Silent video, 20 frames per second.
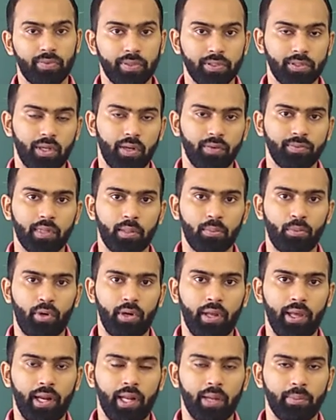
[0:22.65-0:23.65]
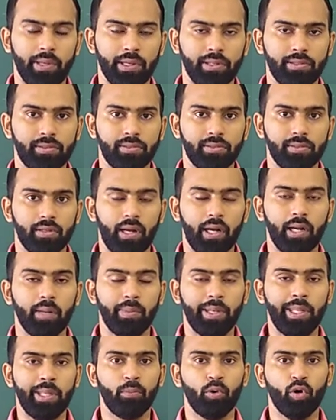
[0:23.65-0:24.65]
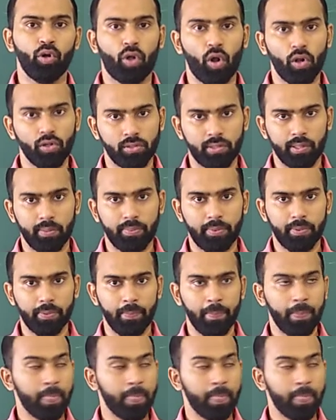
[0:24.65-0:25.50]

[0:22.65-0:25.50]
first law of thermodynamics, and many more concepts.